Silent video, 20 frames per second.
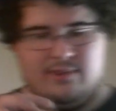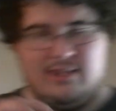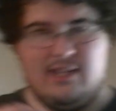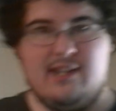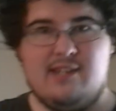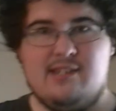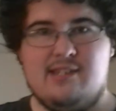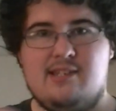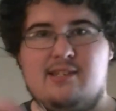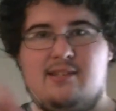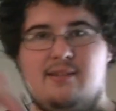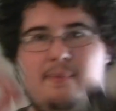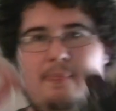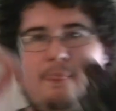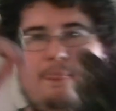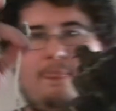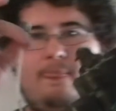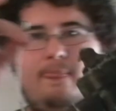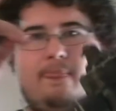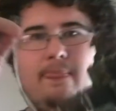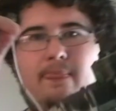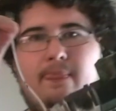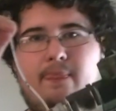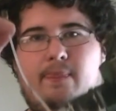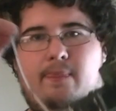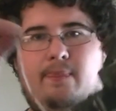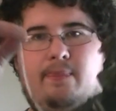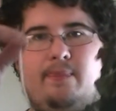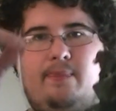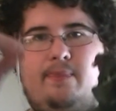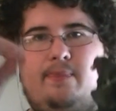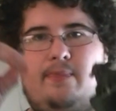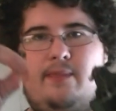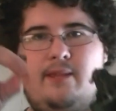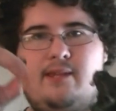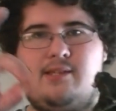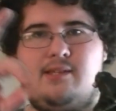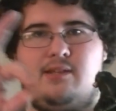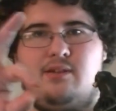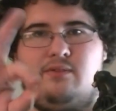things is
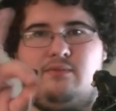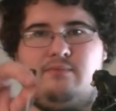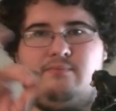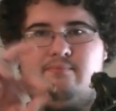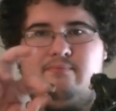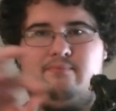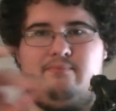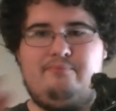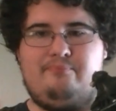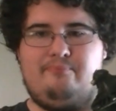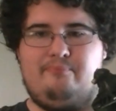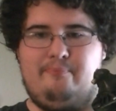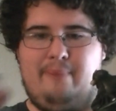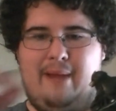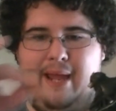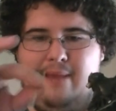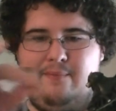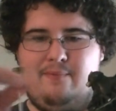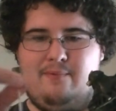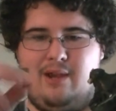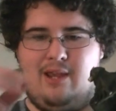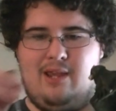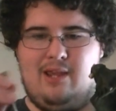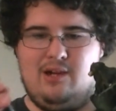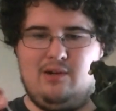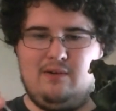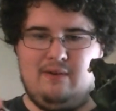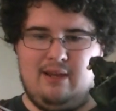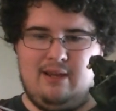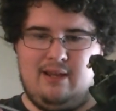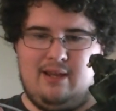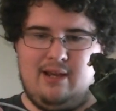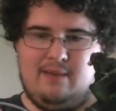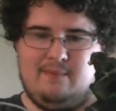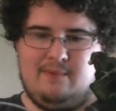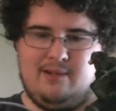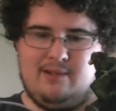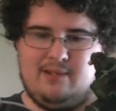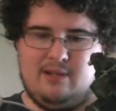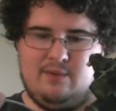this little pipe right here I
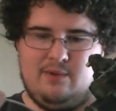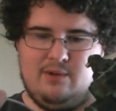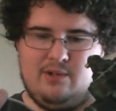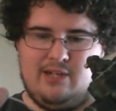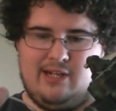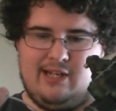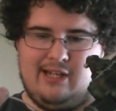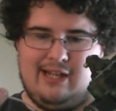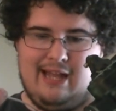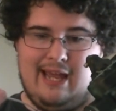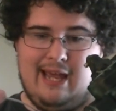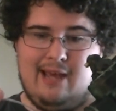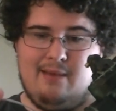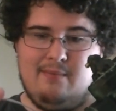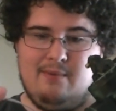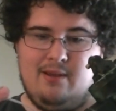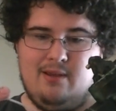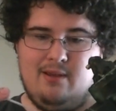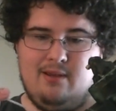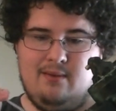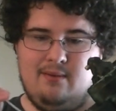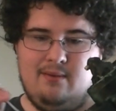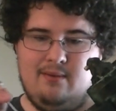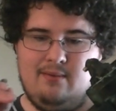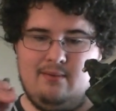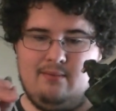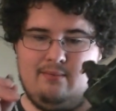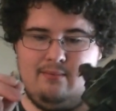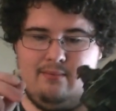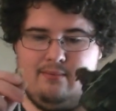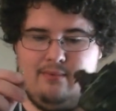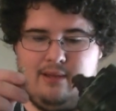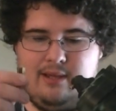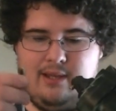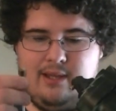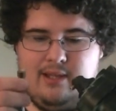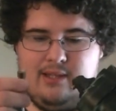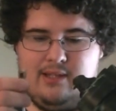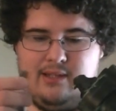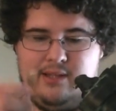got because I worked in a lab,
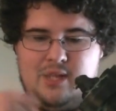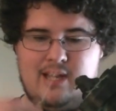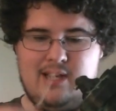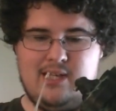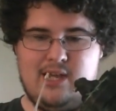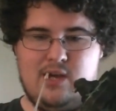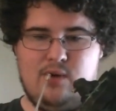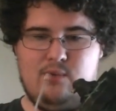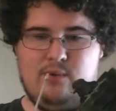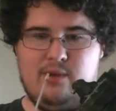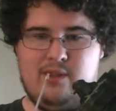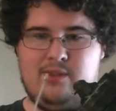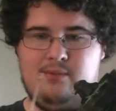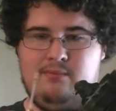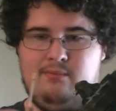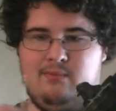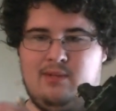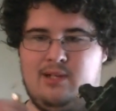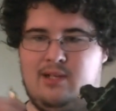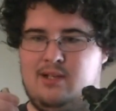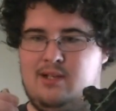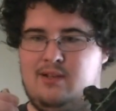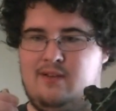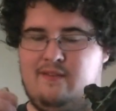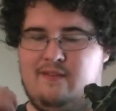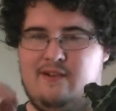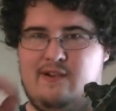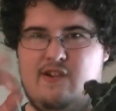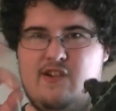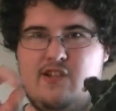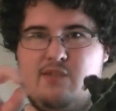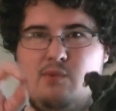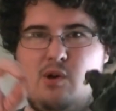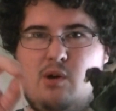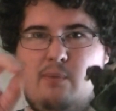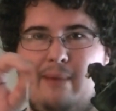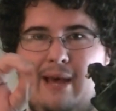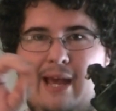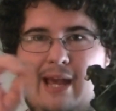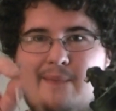and they dealt with very
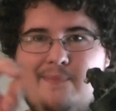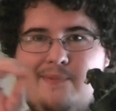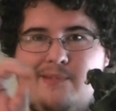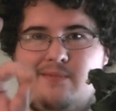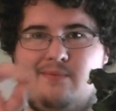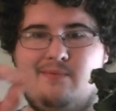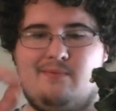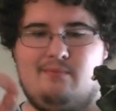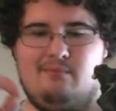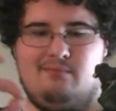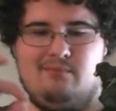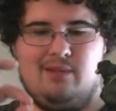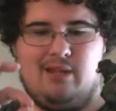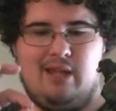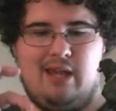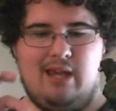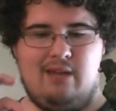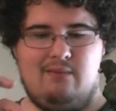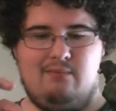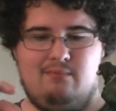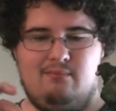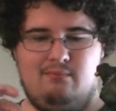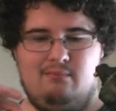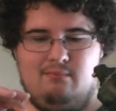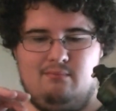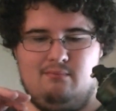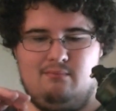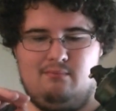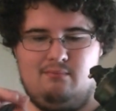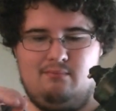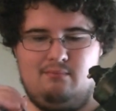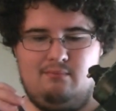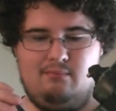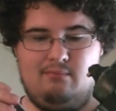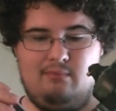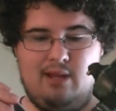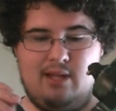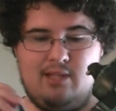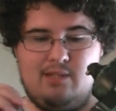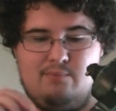small pipes that had
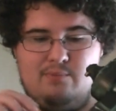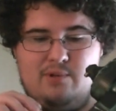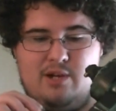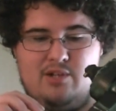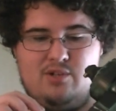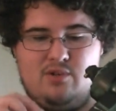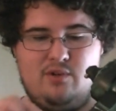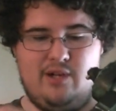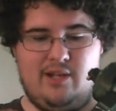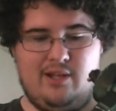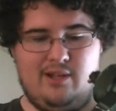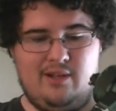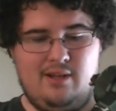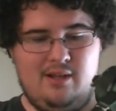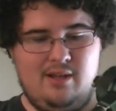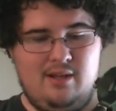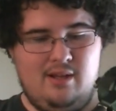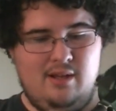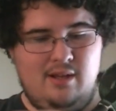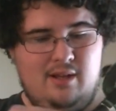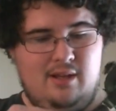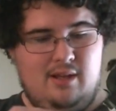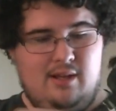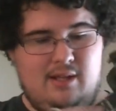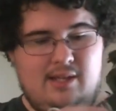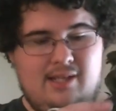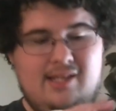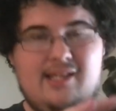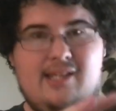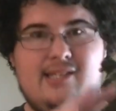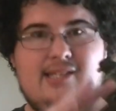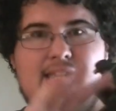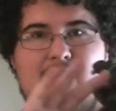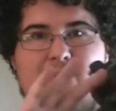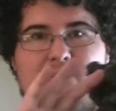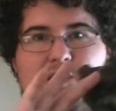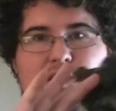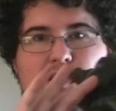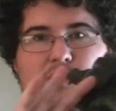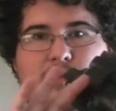lots of pressure in it.
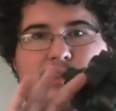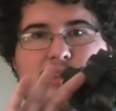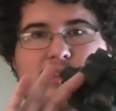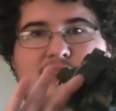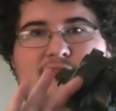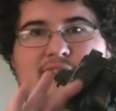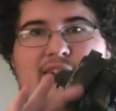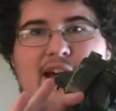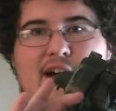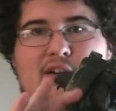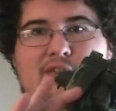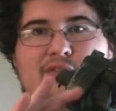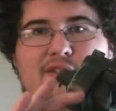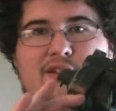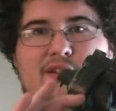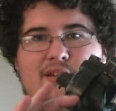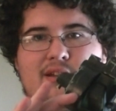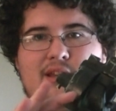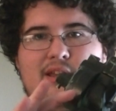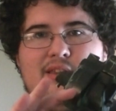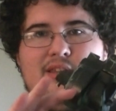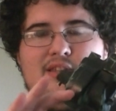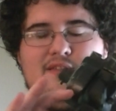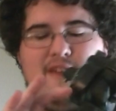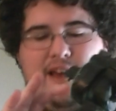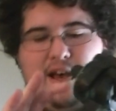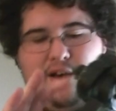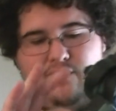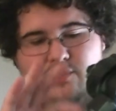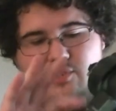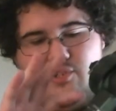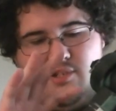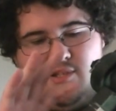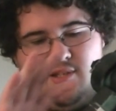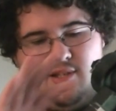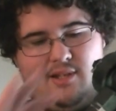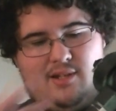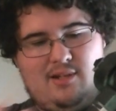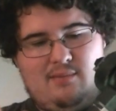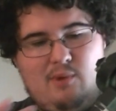Same deal with this valve. Now, this valve is just
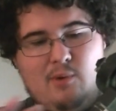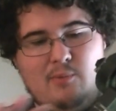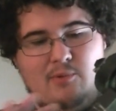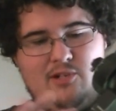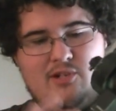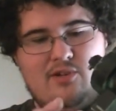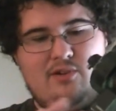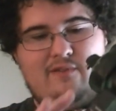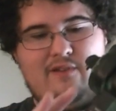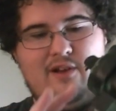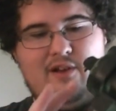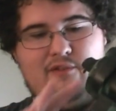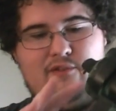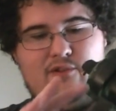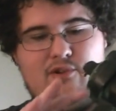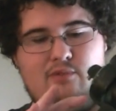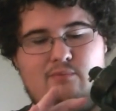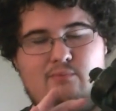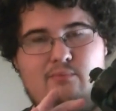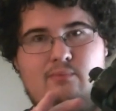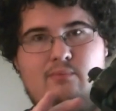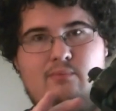like a momentary valve. You can